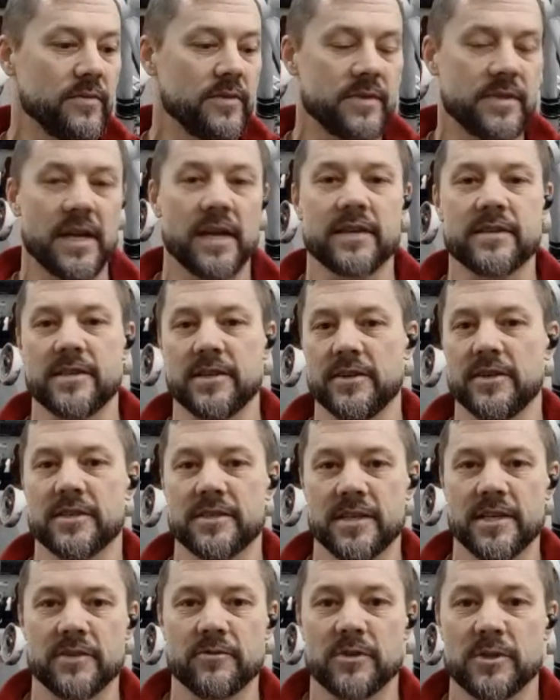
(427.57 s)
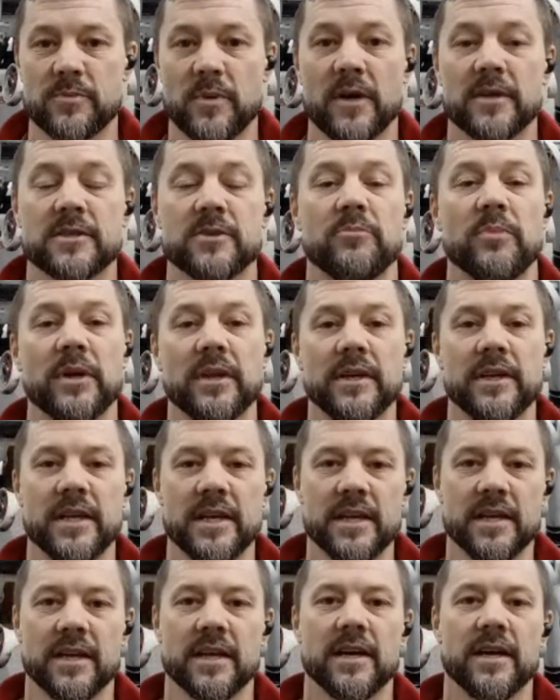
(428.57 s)
take seriously the
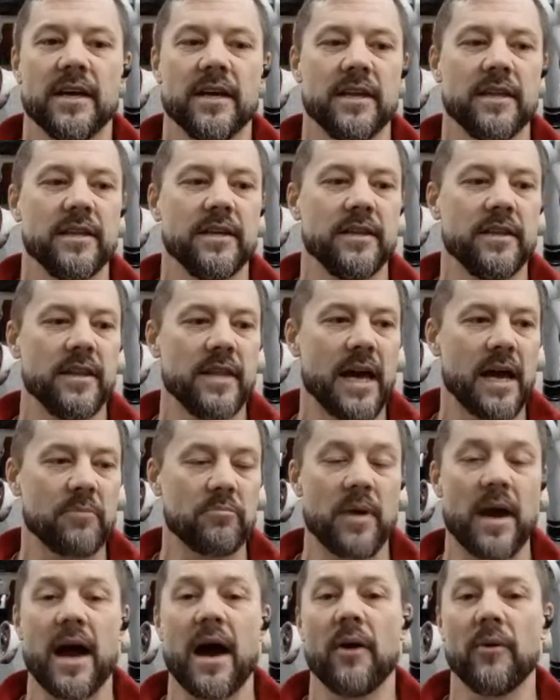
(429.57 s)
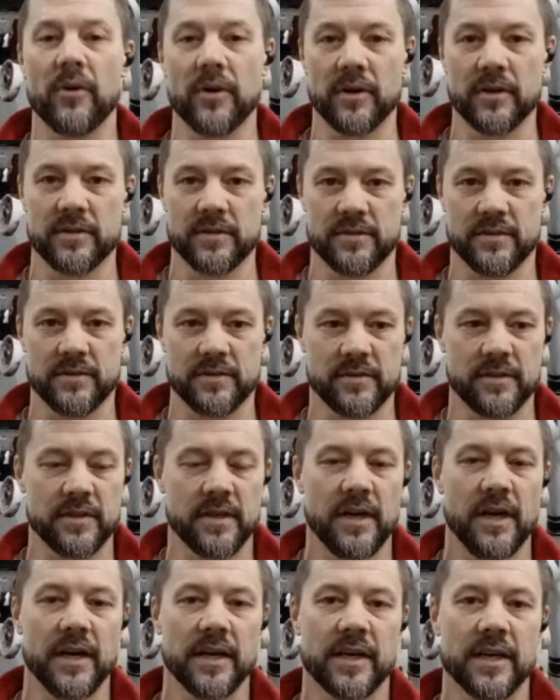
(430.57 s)
responsibility that that power
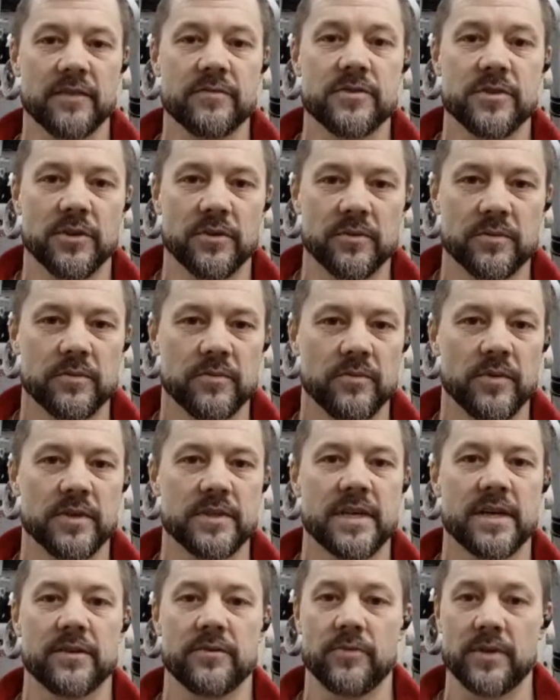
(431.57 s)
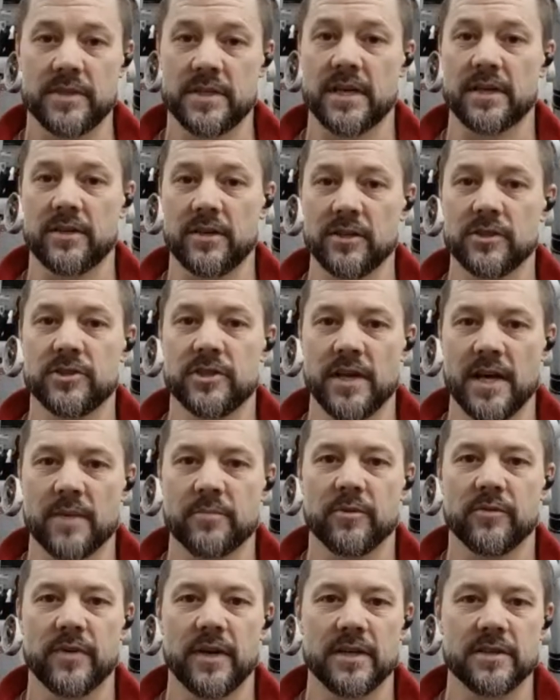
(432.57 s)
gives you when technology
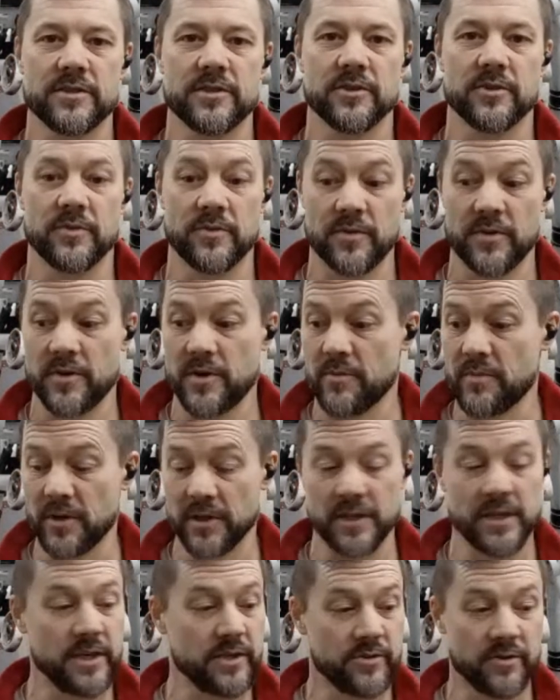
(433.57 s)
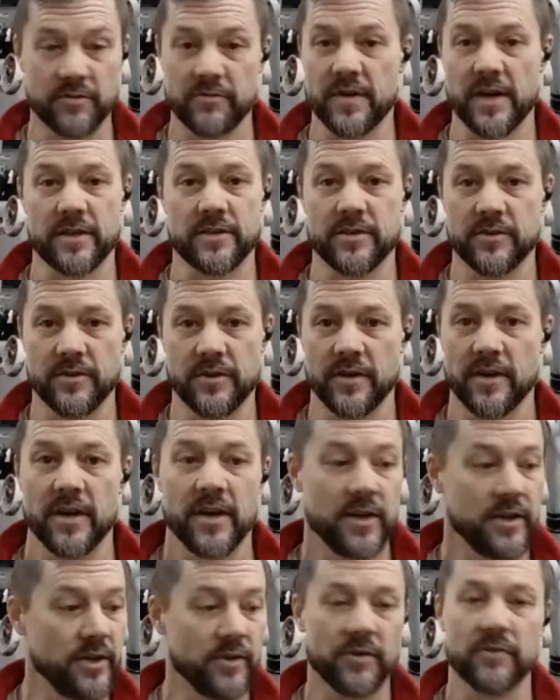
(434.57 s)
amplifies your ability to affect your
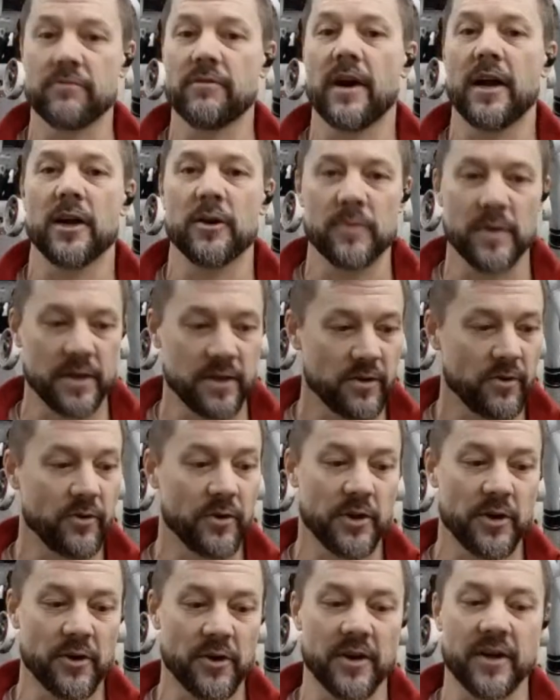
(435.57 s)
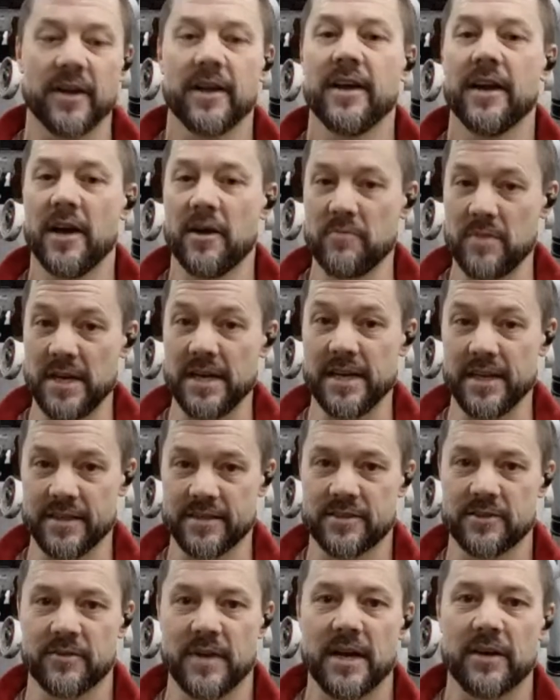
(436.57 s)
environment or your
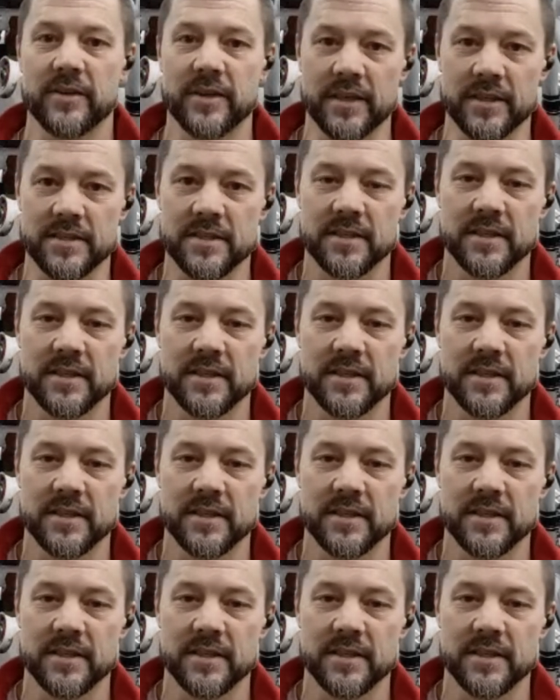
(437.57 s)
immediate surroundings.